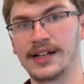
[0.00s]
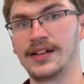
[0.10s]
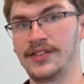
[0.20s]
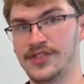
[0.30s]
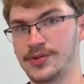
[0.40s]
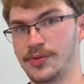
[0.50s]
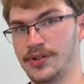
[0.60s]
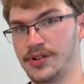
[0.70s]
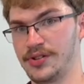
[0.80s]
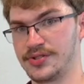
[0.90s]
If this were a
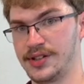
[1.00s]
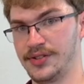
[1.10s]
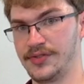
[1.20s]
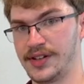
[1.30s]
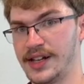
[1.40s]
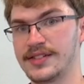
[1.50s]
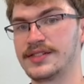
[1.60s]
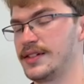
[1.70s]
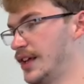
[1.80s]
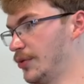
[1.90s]
larger scale device,
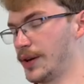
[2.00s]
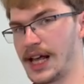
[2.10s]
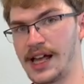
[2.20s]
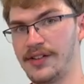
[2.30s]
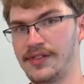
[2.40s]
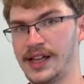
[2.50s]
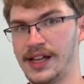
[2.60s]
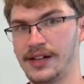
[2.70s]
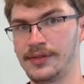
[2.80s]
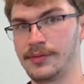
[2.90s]
it would have
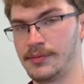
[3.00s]
a